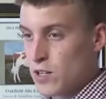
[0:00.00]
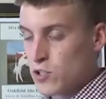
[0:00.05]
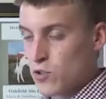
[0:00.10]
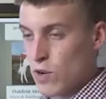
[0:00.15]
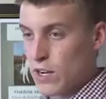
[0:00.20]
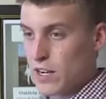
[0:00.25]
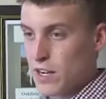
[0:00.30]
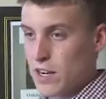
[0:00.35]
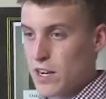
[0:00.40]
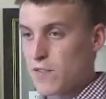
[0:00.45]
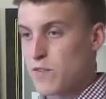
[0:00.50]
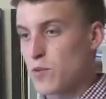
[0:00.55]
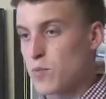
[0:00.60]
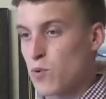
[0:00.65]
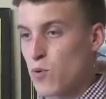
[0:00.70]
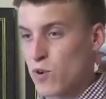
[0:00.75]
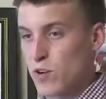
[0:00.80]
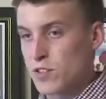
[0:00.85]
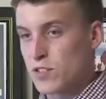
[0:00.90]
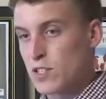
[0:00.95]
So I got a heifer
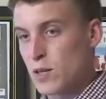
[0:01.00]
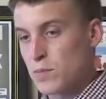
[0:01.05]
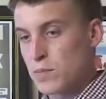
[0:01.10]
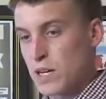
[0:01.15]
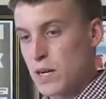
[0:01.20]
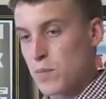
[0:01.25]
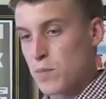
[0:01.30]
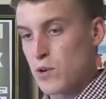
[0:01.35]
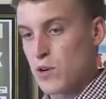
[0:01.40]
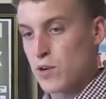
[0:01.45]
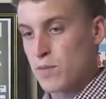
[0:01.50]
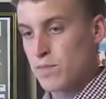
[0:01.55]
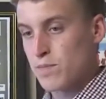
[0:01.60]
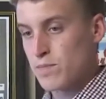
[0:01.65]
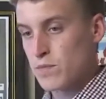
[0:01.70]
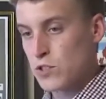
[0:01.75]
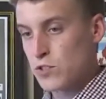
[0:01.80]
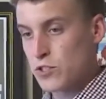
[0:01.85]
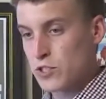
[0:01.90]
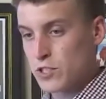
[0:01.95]
born in September,
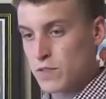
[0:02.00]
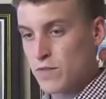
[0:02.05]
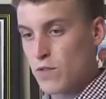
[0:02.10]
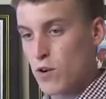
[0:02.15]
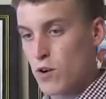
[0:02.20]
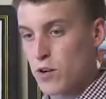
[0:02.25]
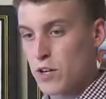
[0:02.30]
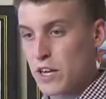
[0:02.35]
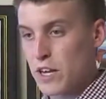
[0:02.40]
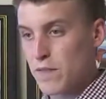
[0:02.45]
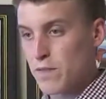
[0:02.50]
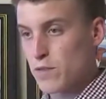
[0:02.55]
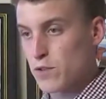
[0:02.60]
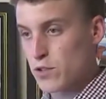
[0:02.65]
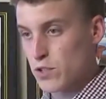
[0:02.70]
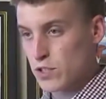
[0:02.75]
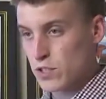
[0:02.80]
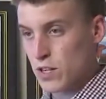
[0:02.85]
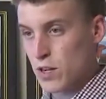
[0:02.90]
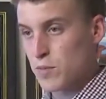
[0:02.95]
so she's a fall calf for
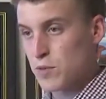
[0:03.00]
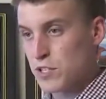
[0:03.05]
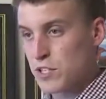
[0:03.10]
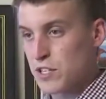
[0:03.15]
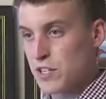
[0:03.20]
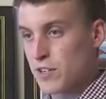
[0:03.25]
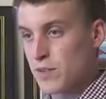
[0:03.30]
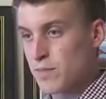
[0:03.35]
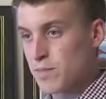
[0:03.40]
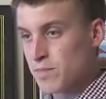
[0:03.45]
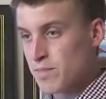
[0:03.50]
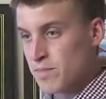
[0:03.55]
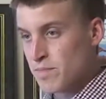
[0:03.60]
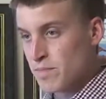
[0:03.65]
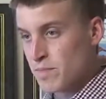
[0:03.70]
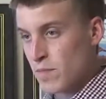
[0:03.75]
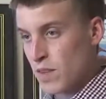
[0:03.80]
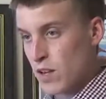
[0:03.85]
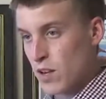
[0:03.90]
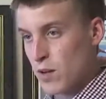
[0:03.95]
this coming year.
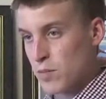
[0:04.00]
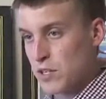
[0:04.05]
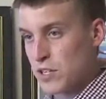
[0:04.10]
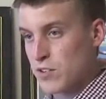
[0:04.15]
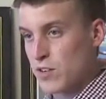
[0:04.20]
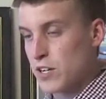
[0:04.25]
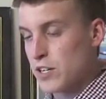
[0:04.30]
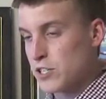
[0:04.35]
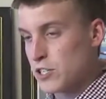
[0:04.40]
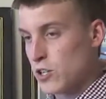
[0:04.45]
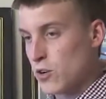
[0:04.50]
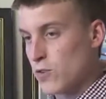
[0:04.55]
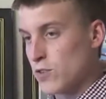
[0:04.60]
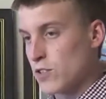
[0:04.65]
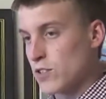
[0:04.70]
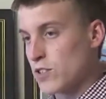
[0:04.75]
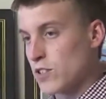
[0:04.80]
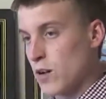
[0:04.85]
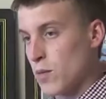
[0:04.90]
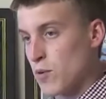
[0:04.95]
I'm getting ready to show her
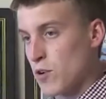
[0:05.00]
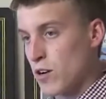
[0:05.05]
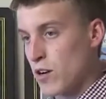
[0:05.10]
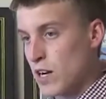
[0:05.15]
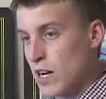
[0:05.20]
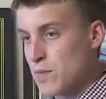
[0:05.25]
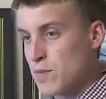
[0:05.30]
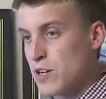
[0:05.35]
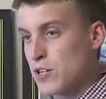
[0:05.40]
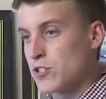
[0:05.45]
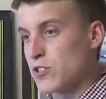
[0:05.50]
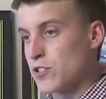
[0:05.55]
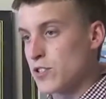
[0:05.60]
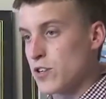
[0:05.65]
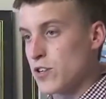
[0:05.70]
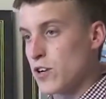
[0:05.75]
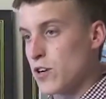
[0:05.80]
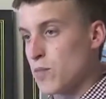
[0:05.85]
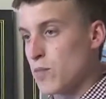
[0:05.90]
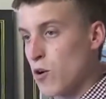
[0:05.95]
this summer. I measured
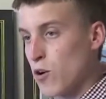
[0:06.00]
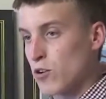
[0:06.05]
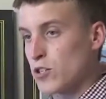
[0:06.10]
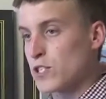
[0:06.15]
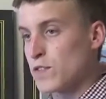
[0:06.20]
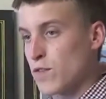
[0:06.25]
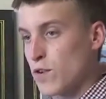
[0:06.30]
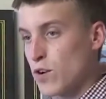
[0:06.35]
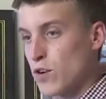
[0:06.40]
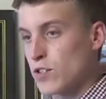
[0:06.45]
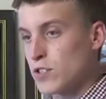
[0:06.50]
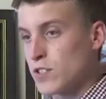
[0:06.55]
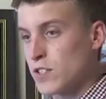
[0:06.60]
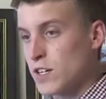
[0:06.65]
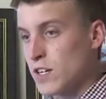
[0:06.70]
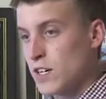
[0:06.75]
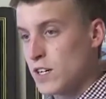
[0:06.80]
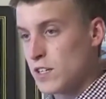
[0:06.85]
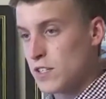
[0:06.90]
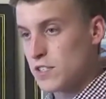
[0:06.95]
her March 1st
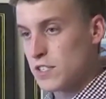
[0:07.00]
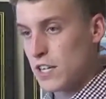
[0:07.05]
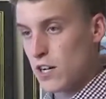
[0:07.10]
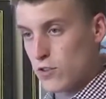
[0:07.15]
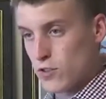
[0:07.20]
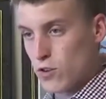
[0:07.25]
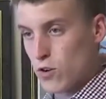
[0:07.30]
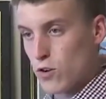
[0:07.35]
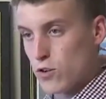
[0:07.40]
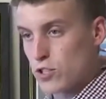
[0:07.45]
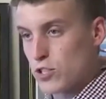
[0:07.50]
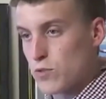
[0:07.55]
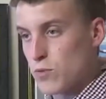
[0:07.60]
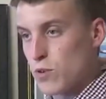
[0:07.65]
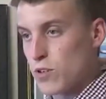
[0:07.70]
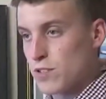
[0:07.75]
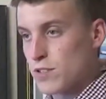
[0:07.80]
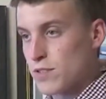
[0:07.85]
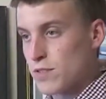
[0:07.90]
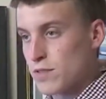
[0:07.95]
to see how tall she
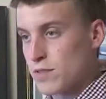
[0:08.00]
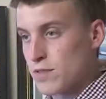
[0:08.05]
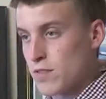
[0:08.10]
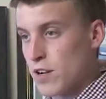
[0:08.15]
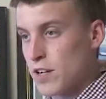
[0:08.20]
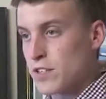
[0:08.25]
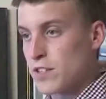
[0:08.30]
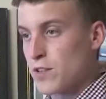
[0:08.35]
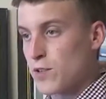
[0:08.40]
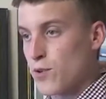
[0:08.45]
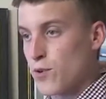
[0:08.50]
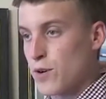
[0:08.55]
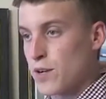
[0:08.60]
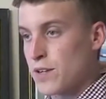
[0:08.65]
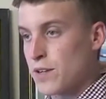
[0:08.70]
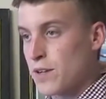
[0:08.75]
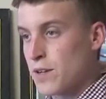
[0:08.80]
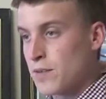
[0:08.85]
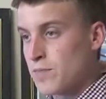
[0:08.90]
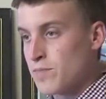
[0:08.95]
was, right at the
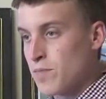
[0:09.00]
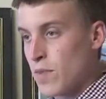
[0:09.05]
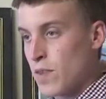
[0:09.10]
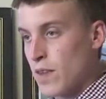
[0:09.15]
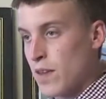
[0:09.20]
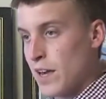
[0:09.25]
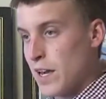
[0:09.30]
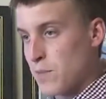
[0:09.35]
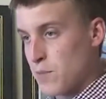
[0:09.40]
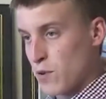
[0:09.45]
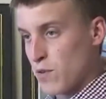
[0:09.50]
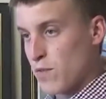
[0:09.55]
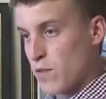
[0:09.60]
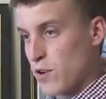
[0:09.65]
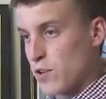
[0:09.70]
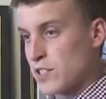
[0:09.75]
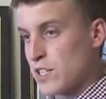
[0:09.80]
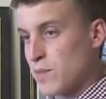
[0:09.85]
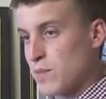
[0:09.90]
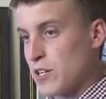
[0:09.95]
loin. April
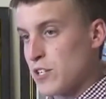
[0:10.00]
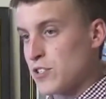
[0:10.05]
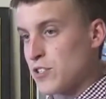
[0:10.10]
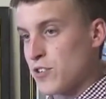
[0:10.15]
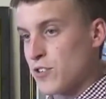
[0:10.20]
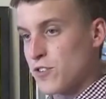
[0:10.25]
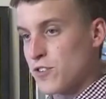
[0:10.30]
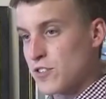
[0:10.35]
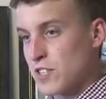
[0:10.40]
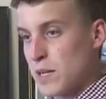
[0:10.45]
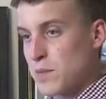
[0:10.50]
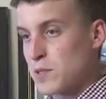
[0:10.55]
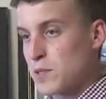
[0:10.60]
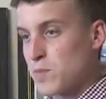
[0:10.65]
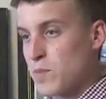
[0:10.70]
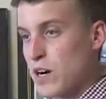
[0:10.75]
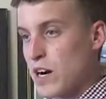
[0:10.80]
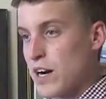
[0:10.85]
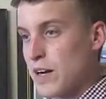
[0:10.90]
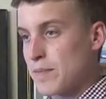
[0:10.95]
1st, I measured her the same
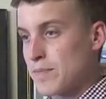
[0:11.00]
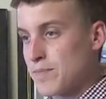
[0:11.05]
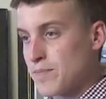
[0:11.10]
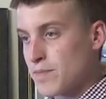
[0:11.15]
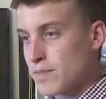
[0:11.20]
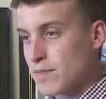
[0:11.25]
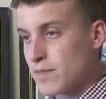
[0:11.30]
spot.